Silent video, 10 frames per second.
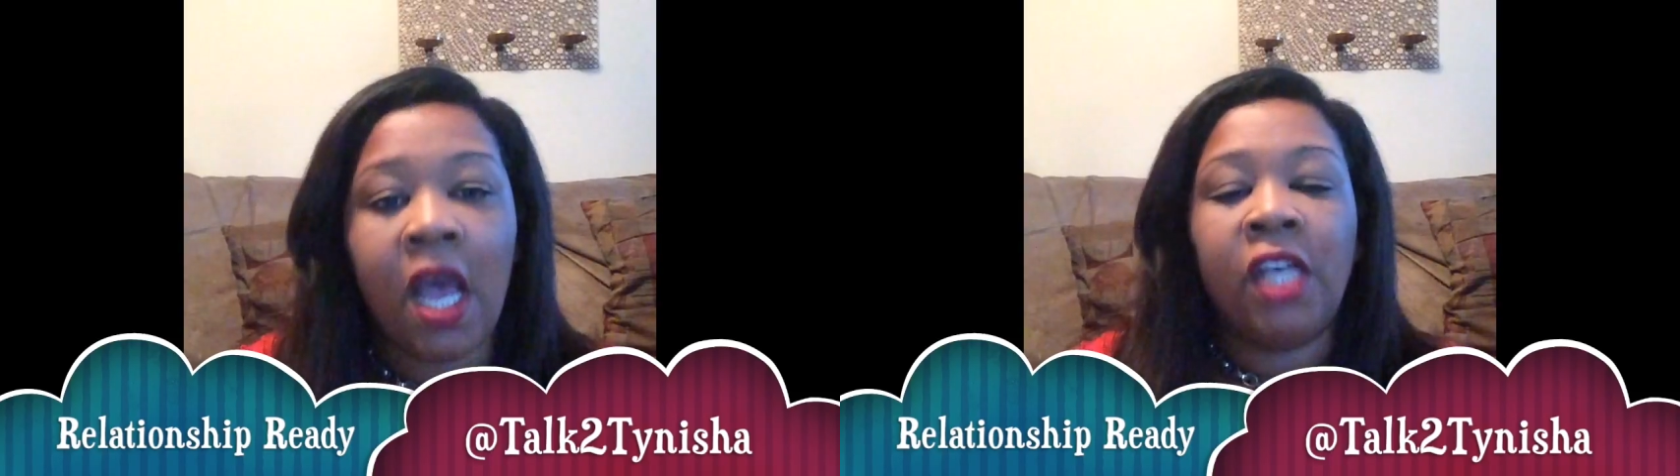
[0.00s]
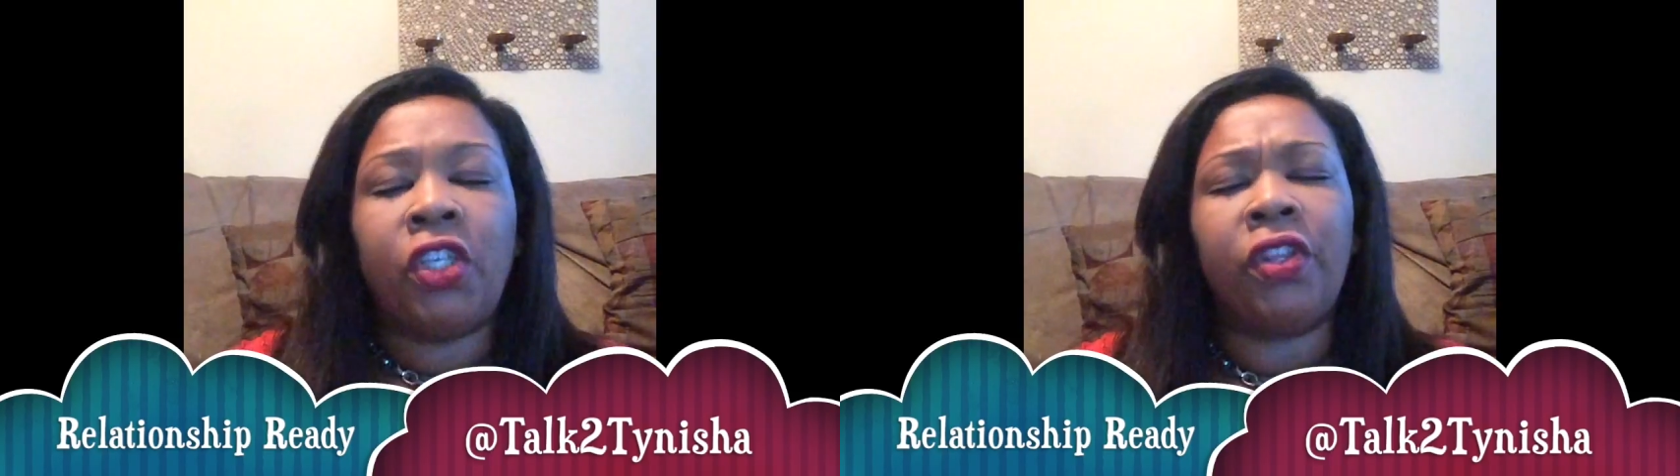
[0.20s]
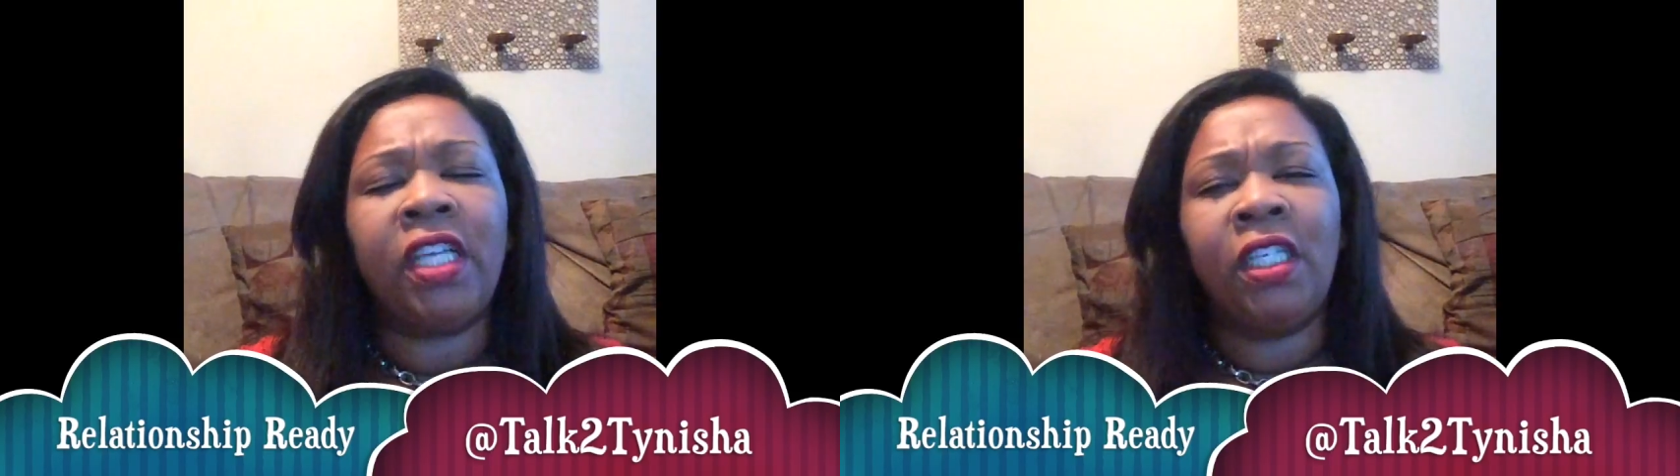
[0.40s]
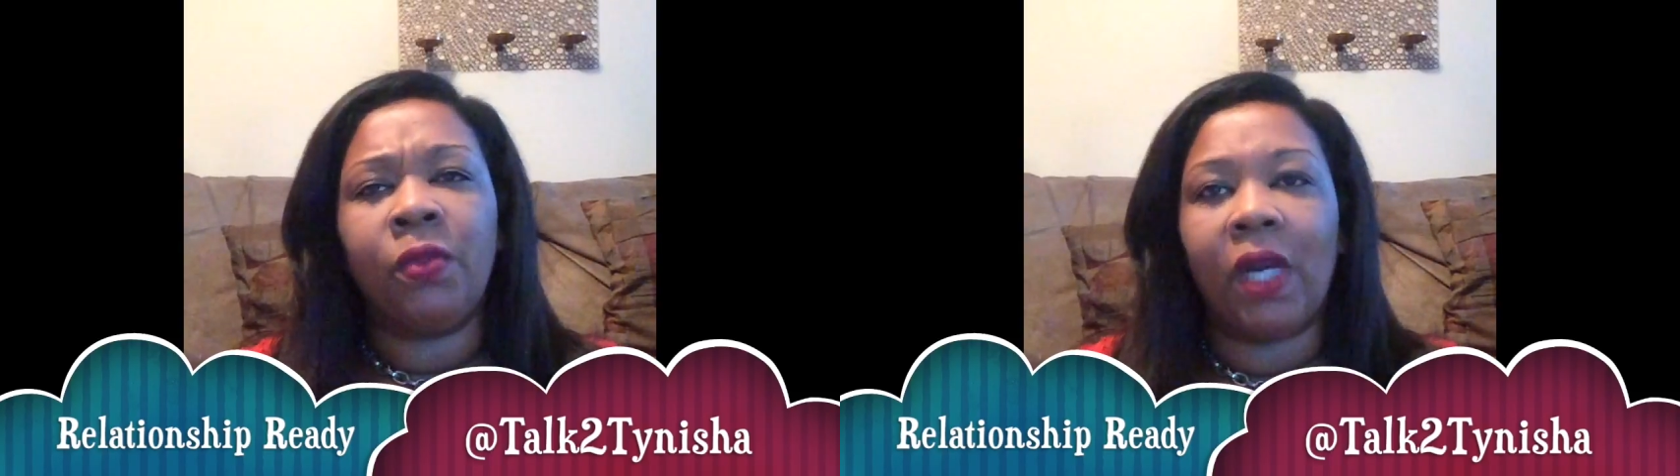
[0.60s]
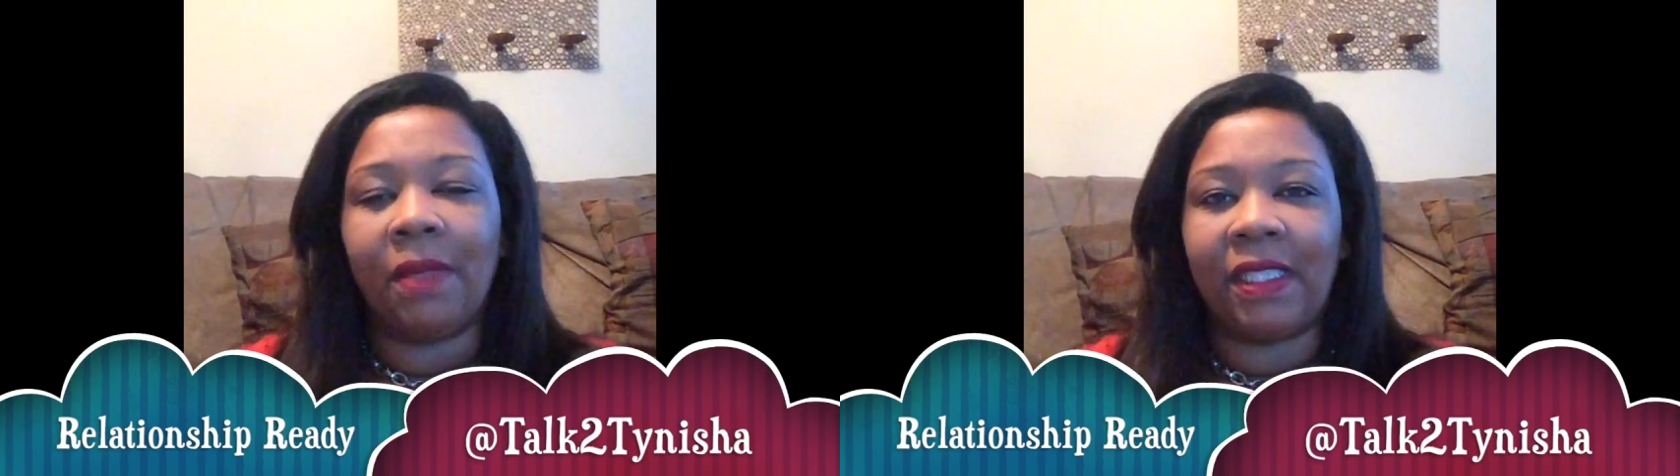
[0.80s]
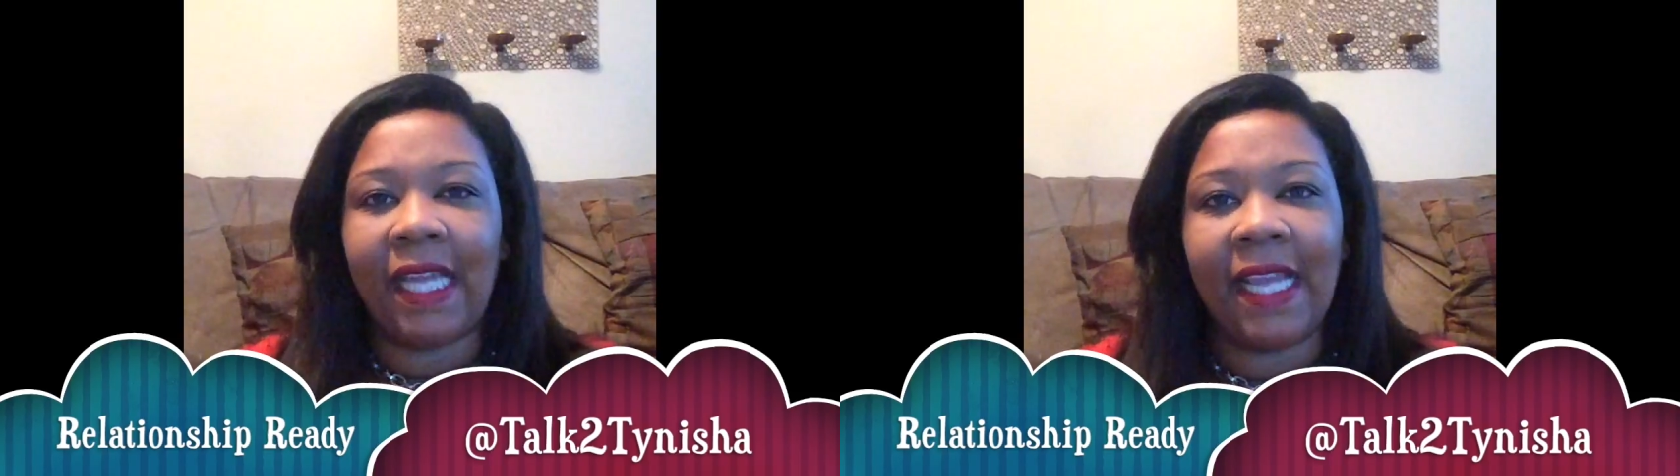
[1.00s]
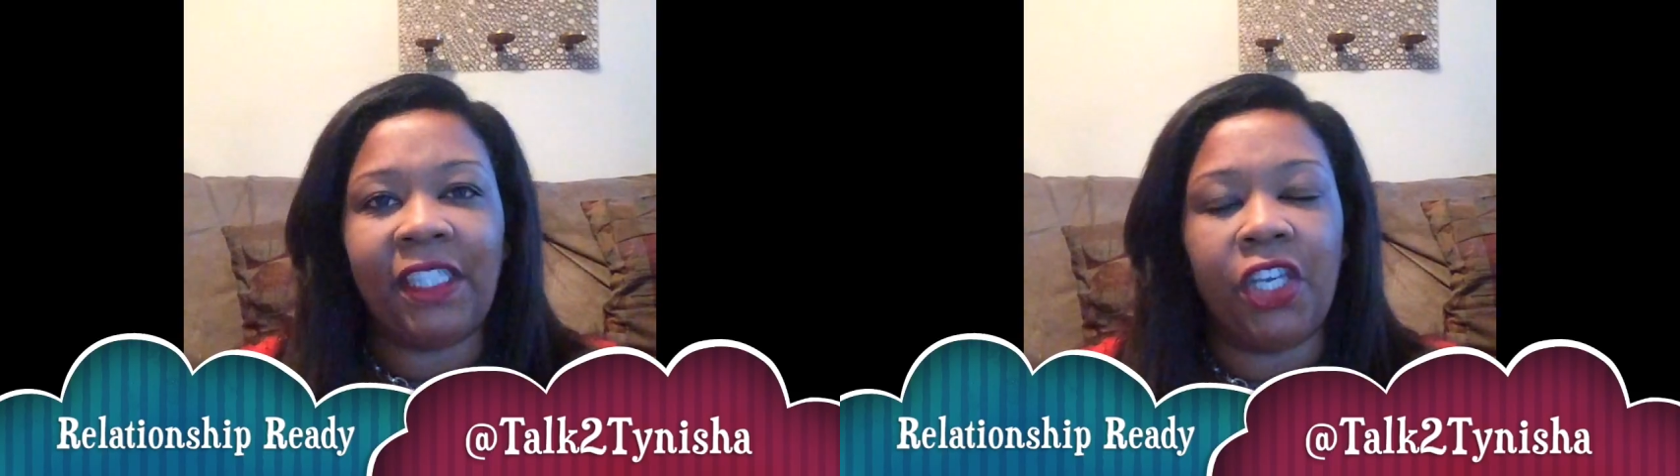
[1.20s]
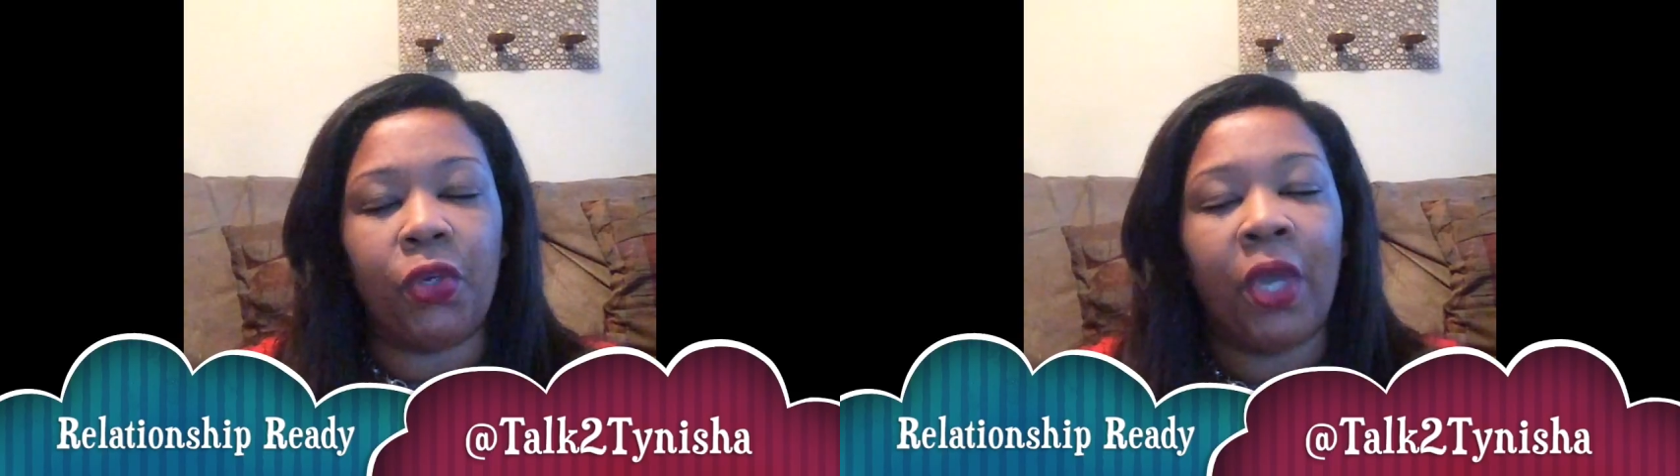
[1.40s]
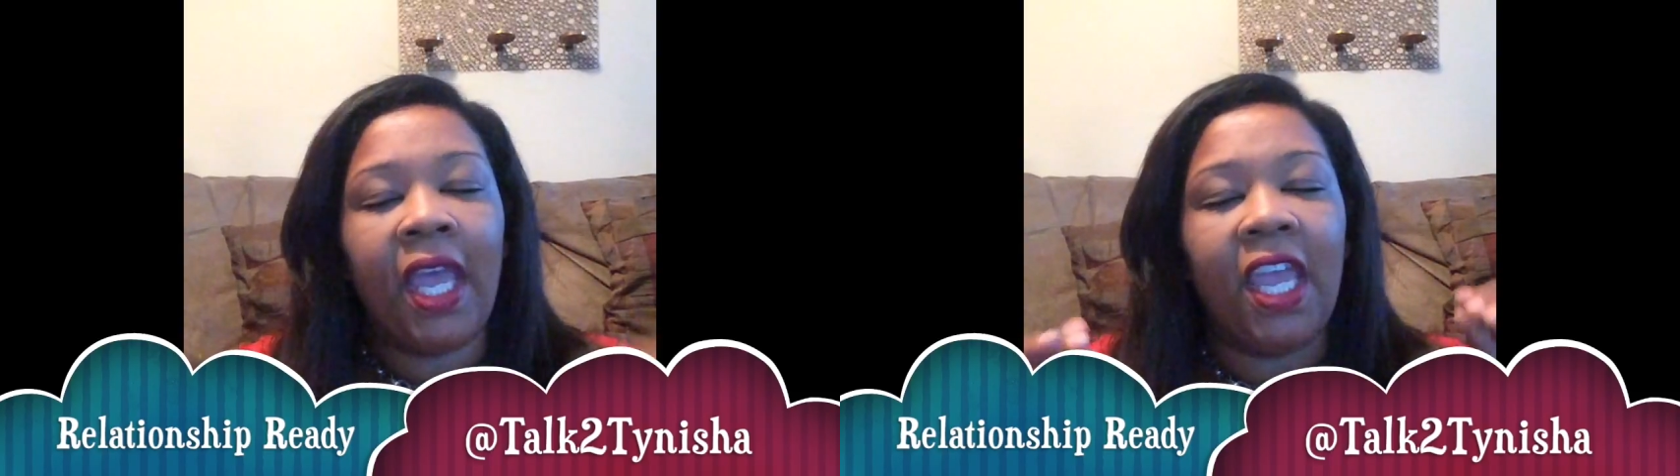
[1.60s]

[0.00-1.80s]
So, this is what I'm saying to you.